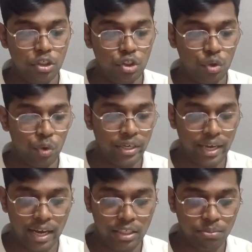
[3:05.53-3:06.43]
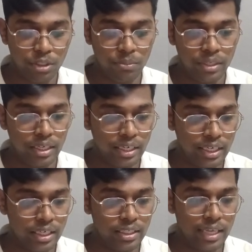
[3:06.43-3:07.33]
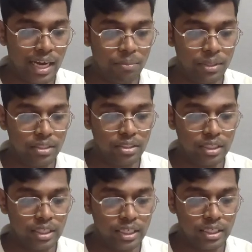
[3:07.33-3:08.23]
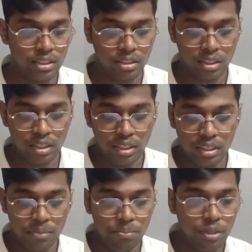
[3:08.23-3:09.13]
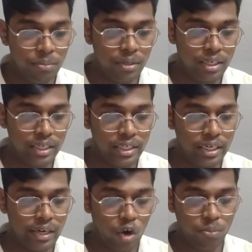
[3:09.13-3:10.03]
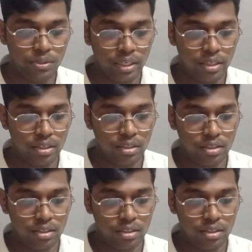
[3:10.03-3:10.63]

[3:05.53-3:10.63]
it is showing as permanently delete. That means it is permanently delete object